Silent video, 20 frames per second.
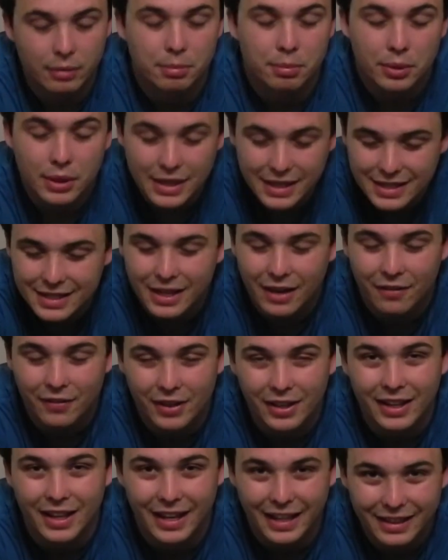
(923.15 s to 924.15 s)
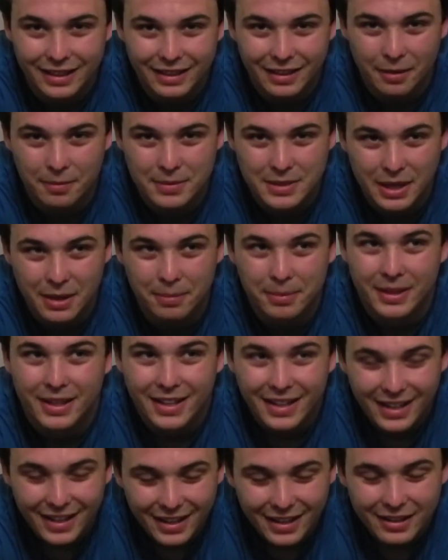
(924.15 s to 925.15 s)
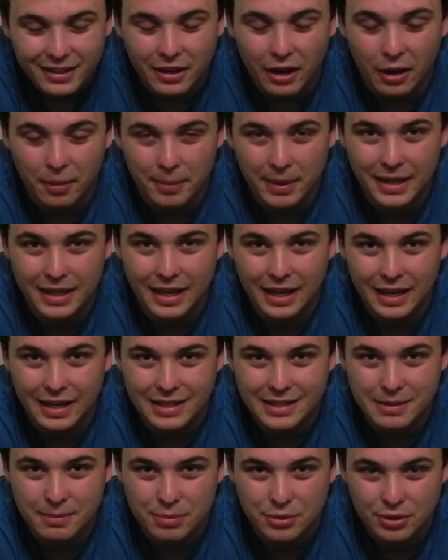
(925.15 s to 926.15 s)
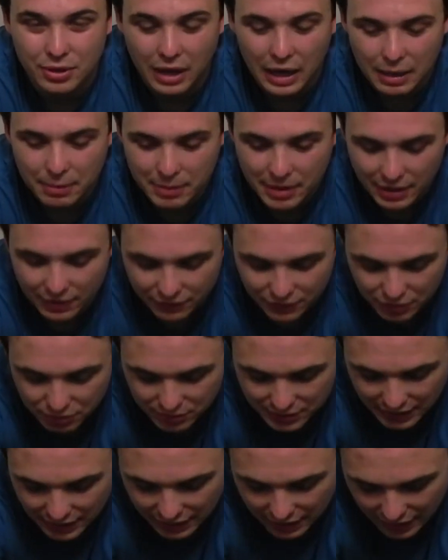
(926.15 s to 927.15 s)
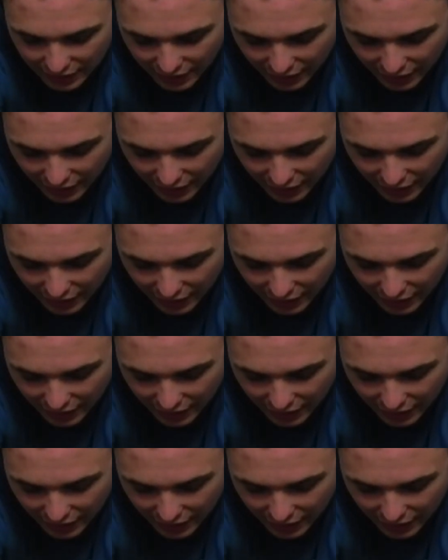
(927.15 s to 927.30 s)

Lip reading: Please give it a like, thumbs up. comment, and subscribe if you did.